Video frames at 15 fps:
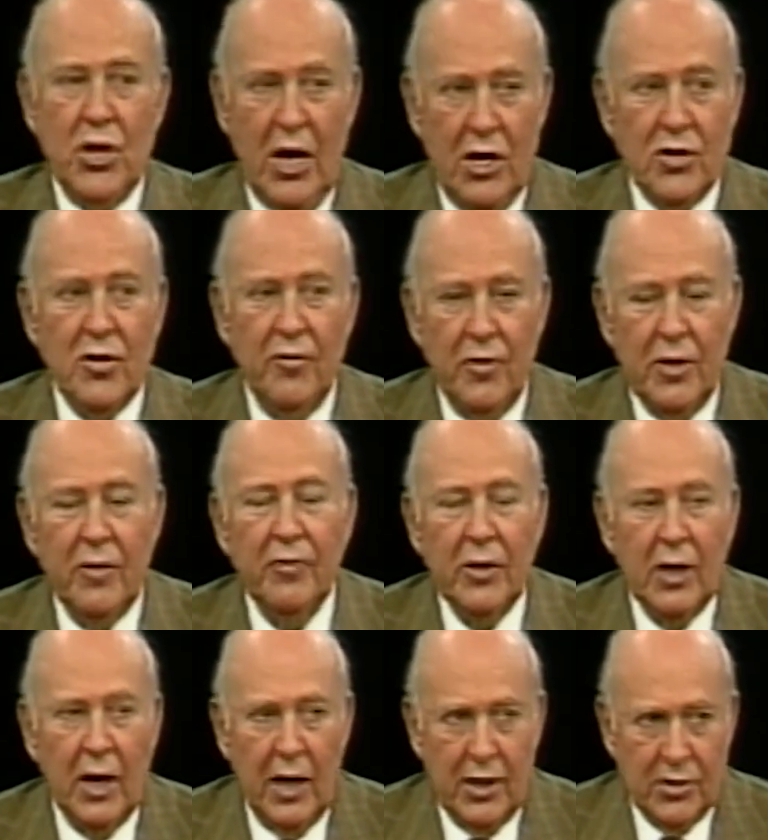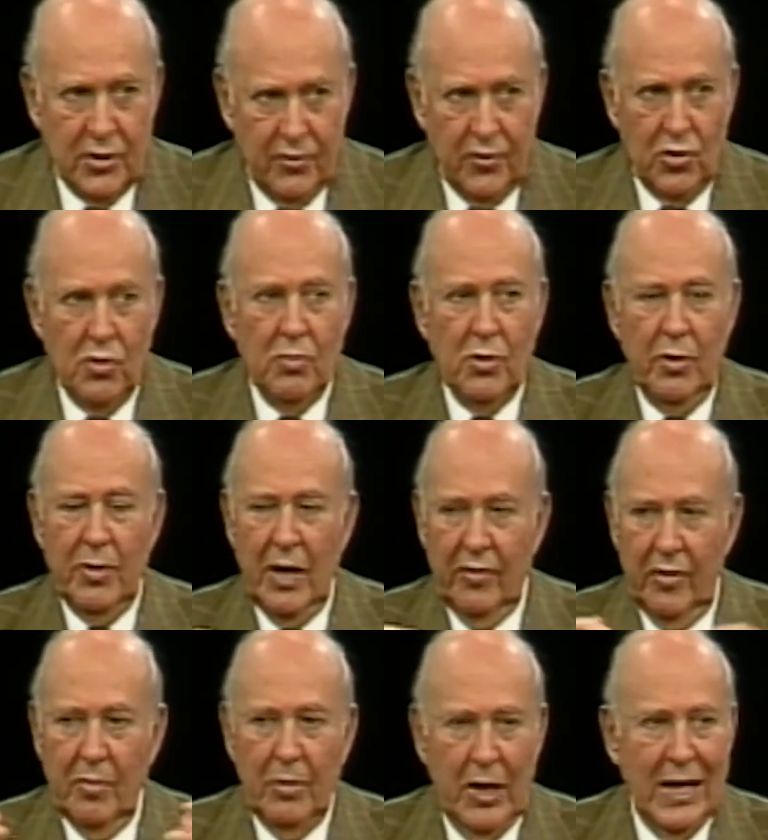appreciation for different kinds of humor.
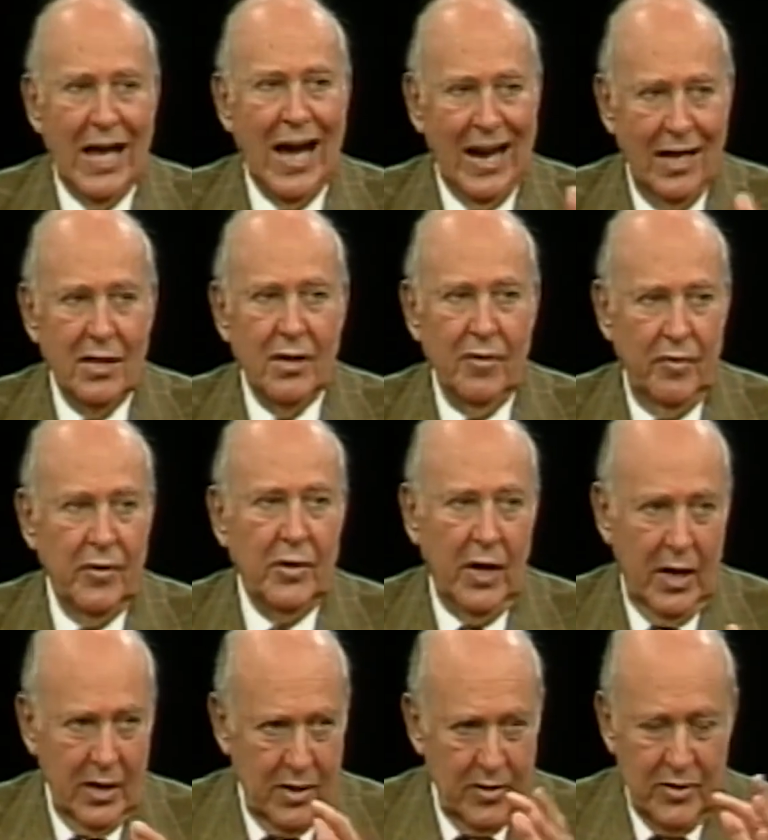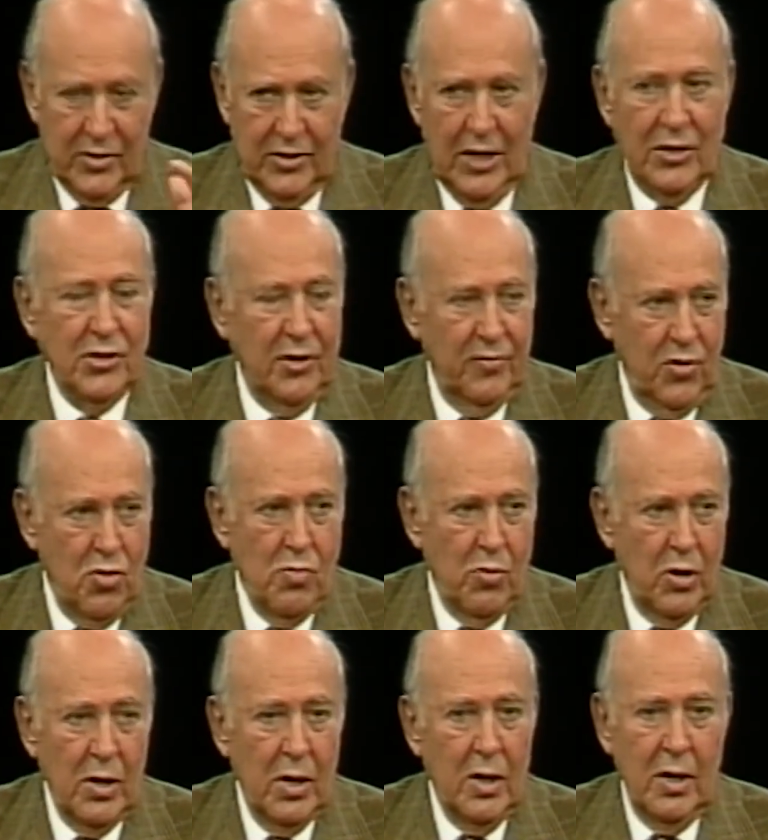Everybody had a different kind of sense of
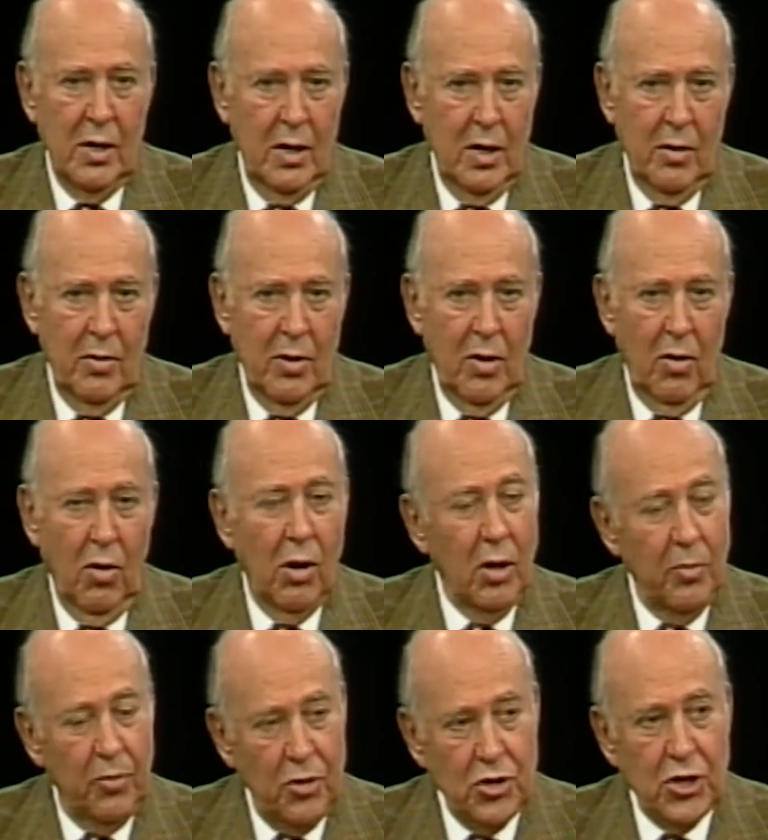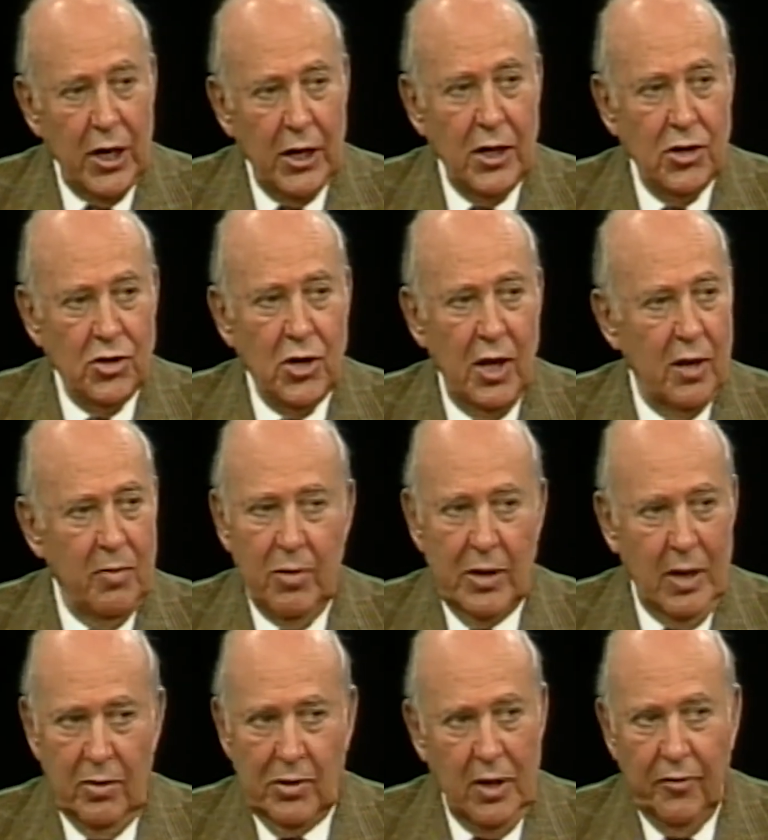humor. All appreciating each other, but
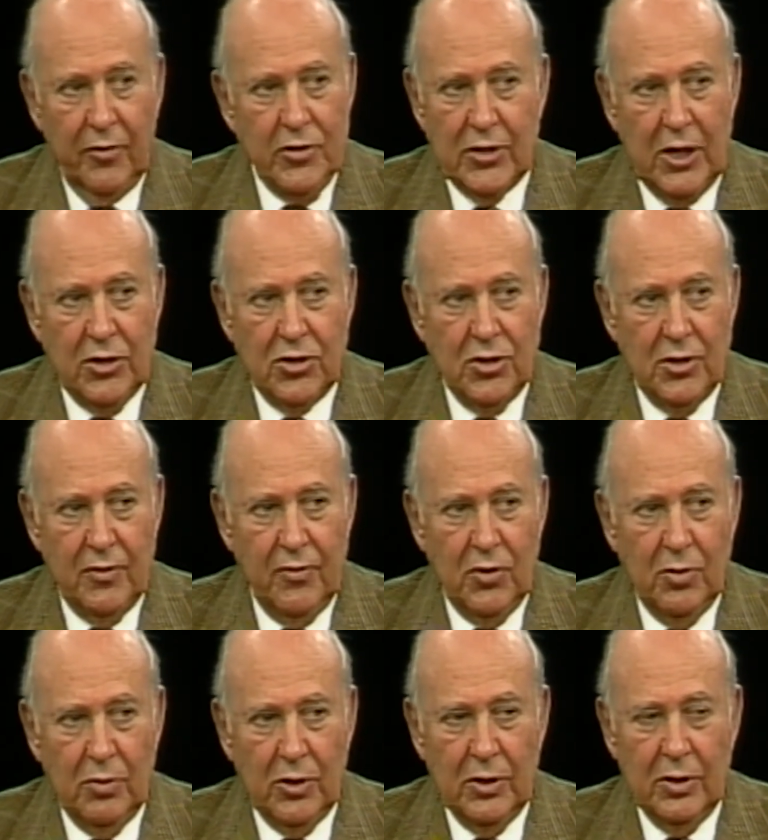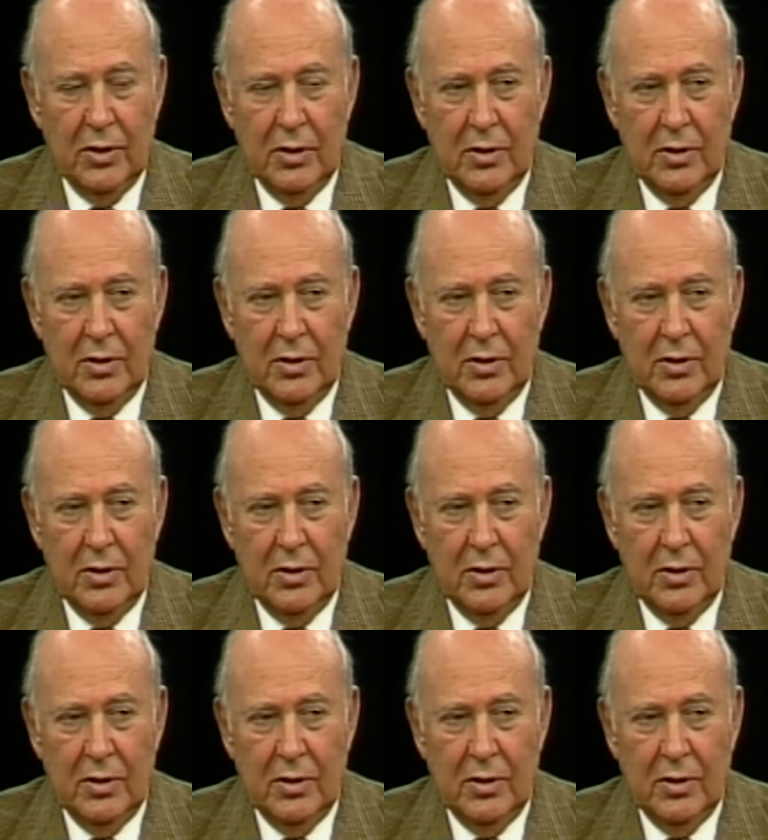there were different senses of humor.